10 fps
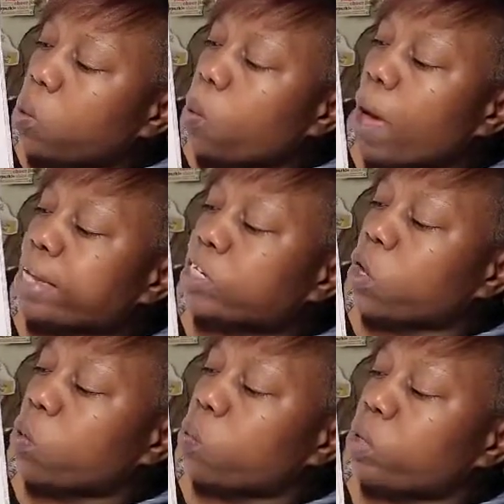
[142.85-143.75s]
Why
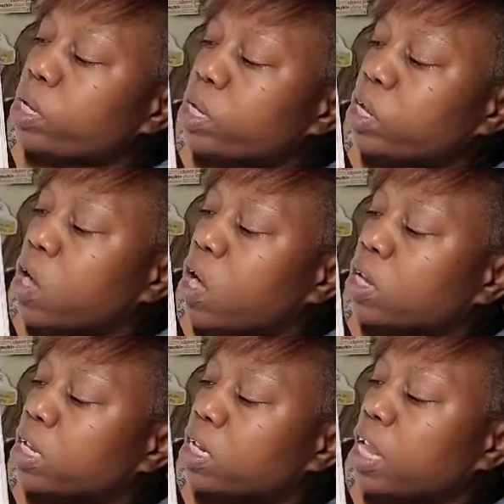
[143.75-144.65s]
don't we
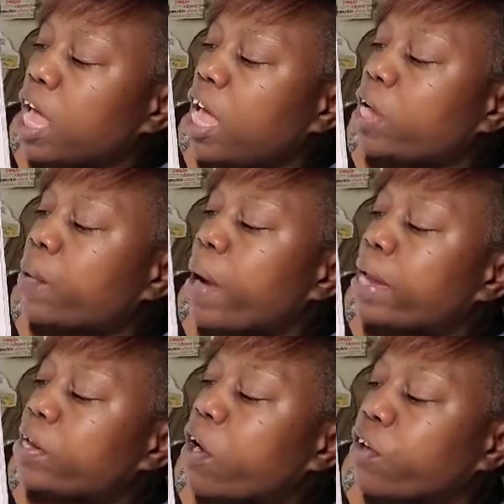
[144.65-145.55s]
call it a
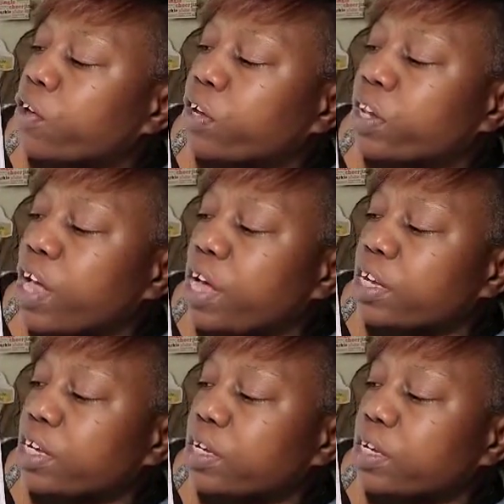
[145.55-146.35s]
granddaughter clock?